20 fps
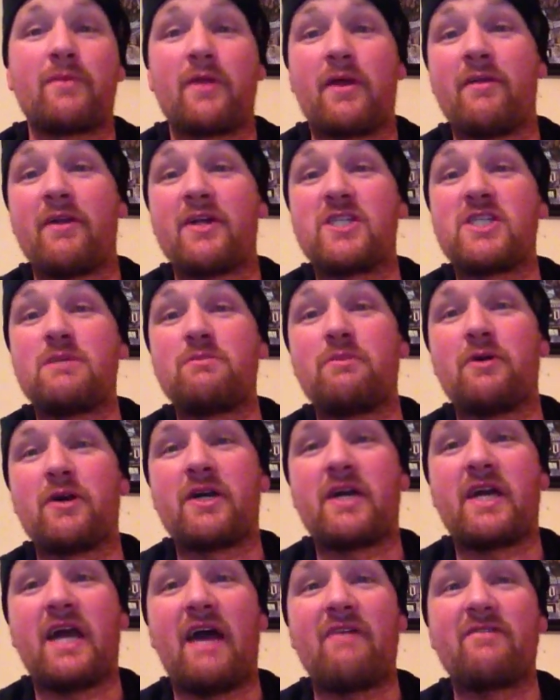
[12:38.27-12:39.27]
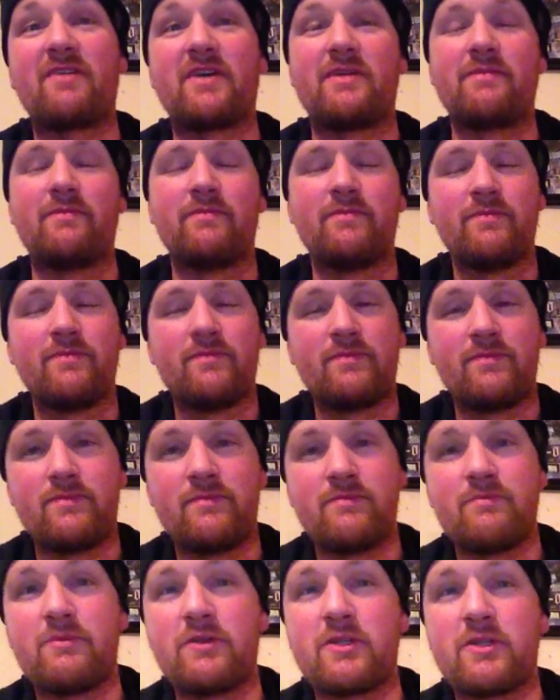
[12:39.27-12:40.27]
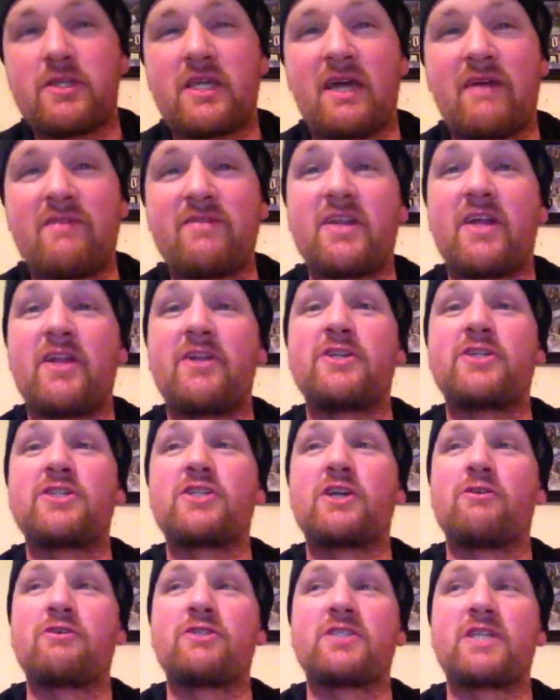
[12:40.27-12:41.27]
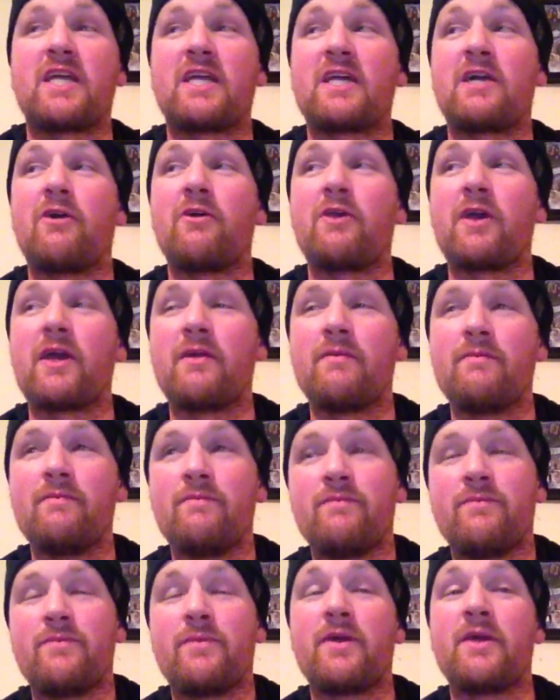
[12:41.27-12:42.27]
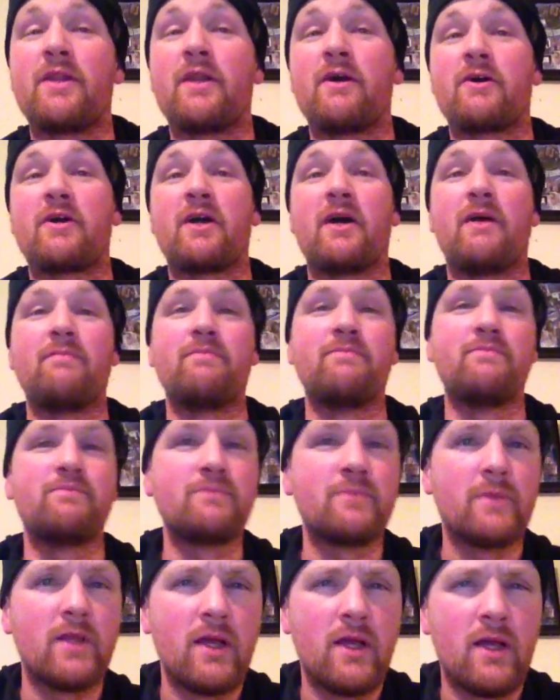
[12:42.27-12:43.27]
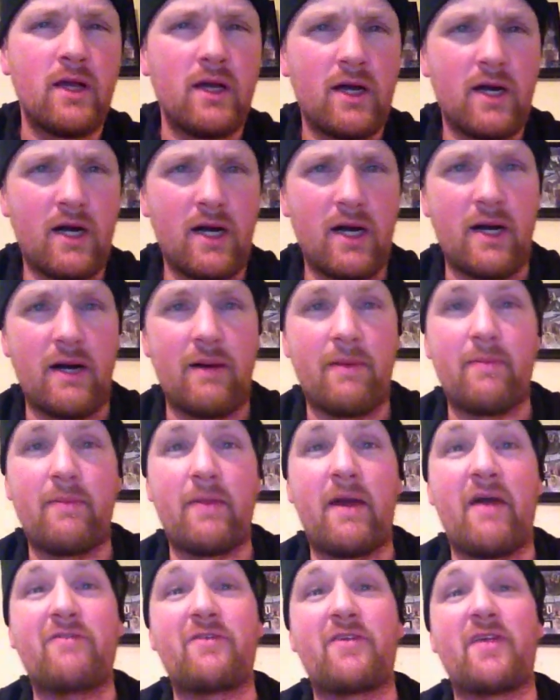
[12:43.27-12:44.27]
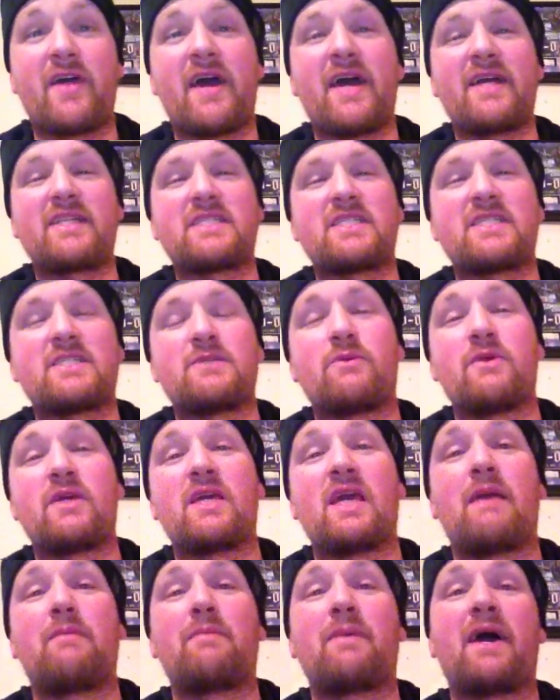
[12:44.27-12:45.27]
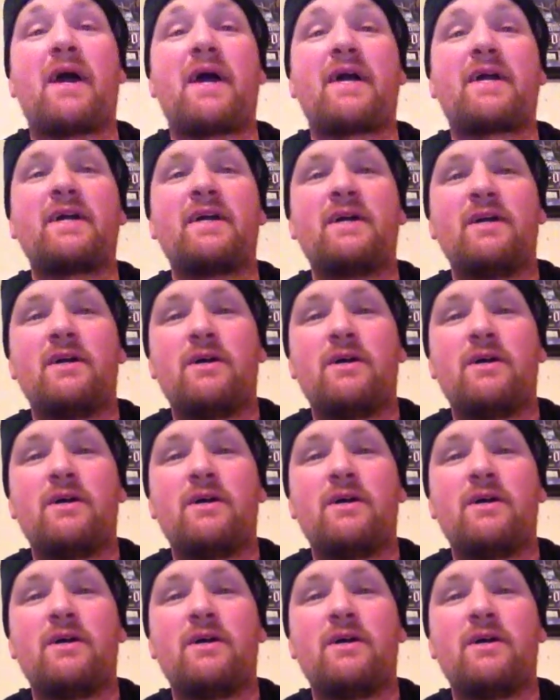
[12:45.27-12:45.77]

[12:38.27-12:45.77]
Unless you book Kevin. Put Kevin on your show, Shane Cody, and I'll come. After that, we came back.